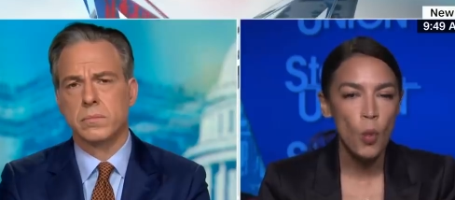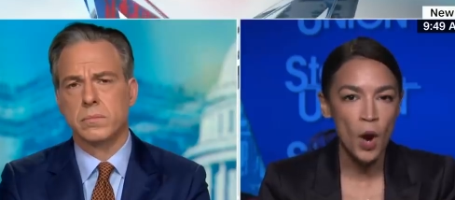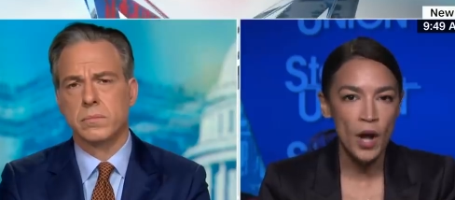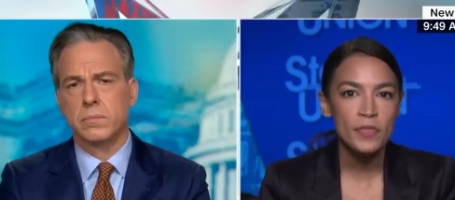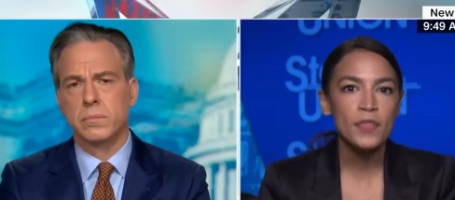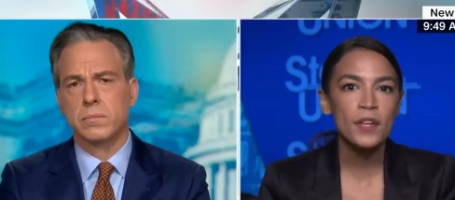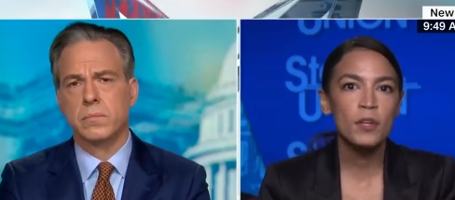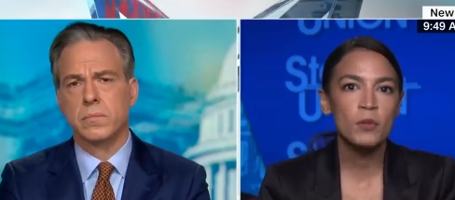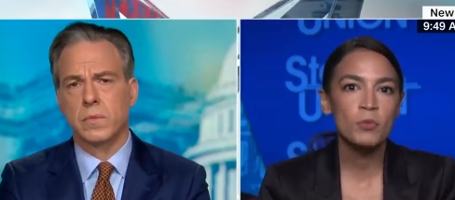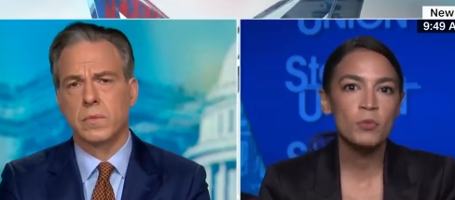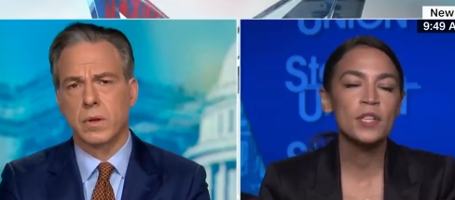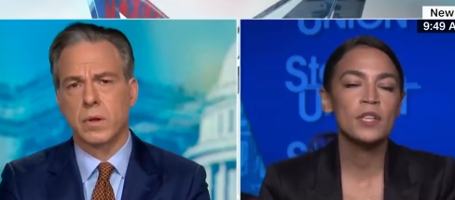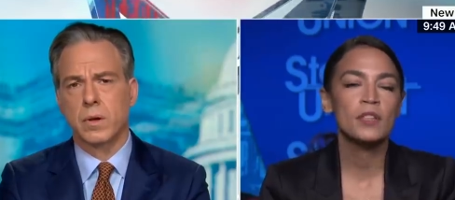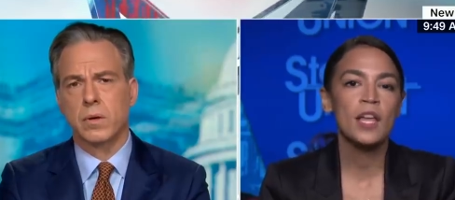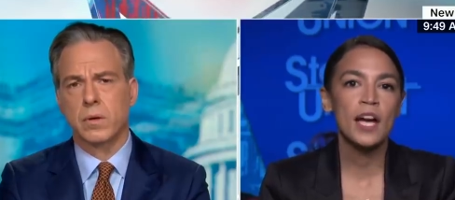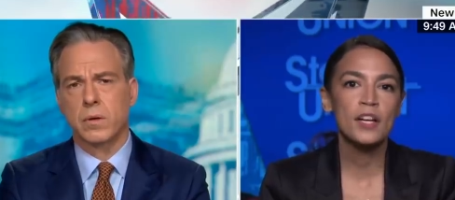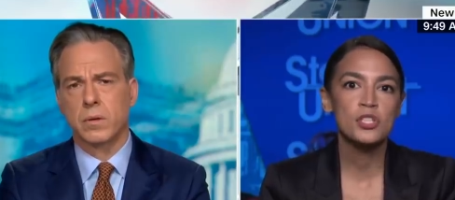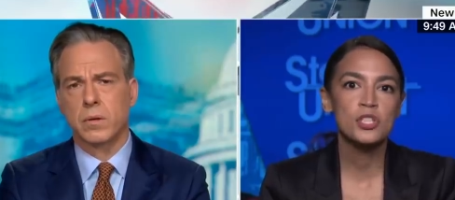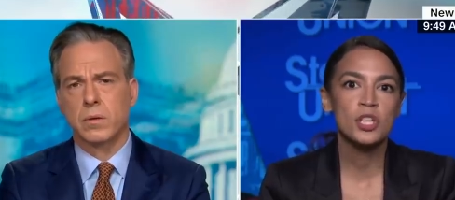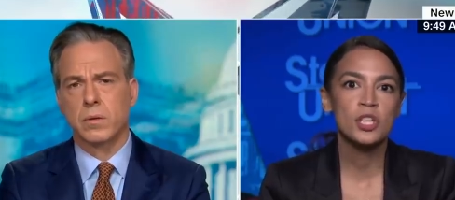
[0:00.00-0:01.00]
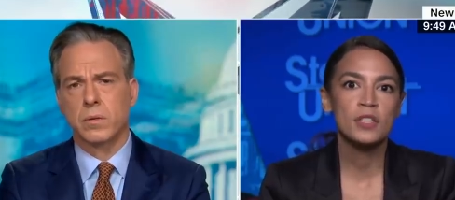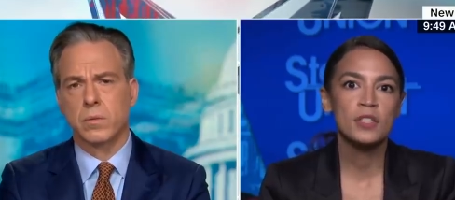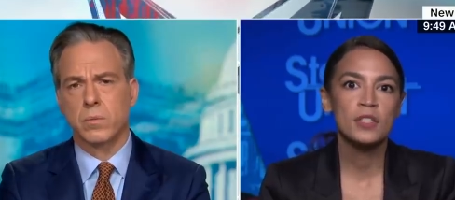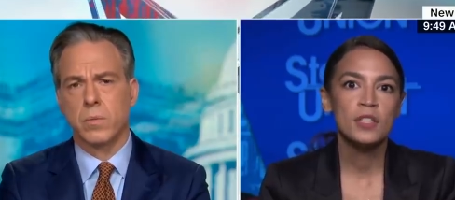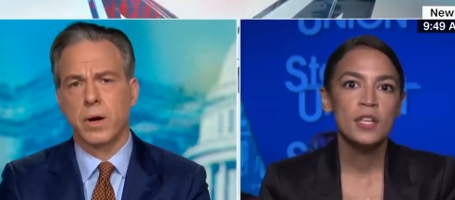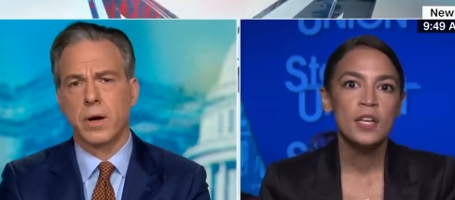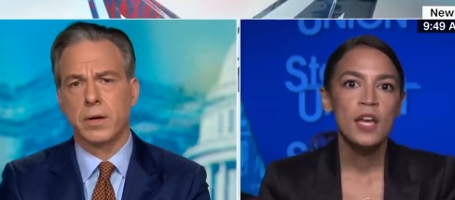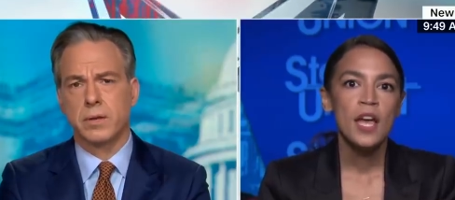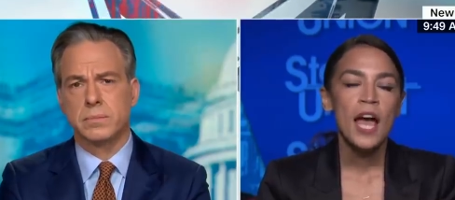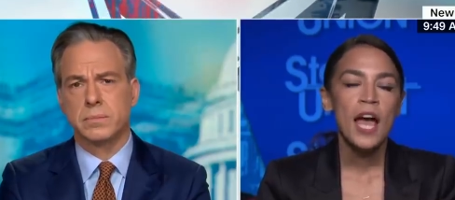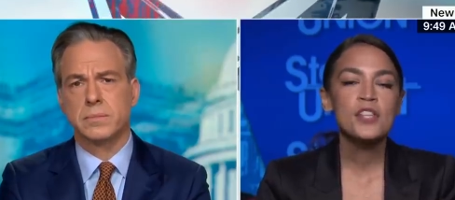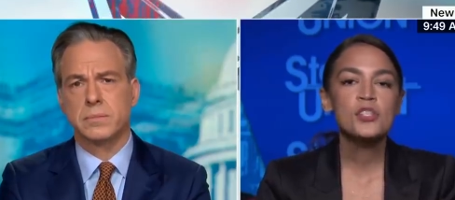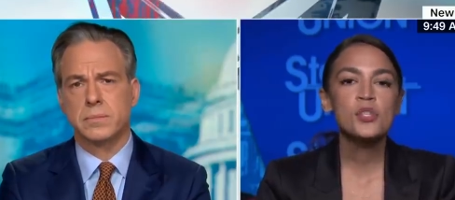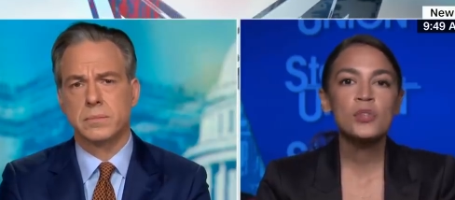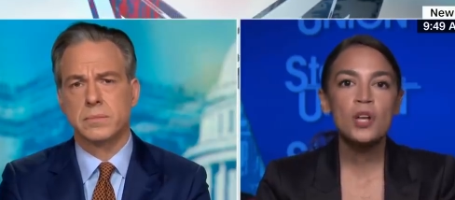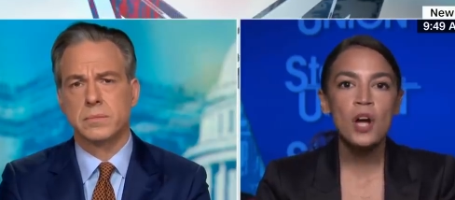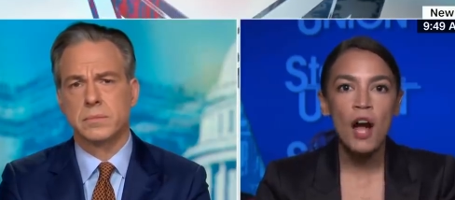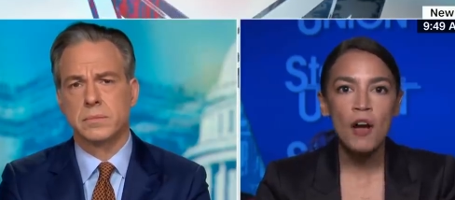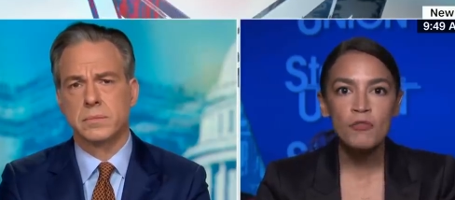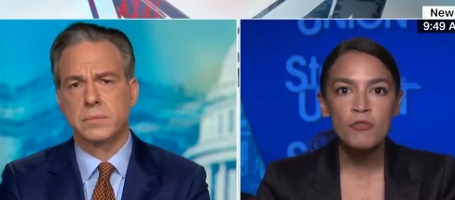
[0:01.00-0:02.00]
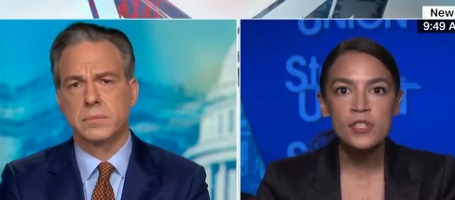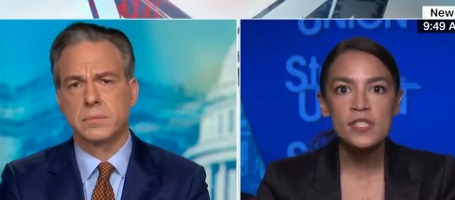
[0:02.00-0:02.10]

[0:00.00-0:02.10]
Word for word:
Speaker 1: won their re-election. Right. And so the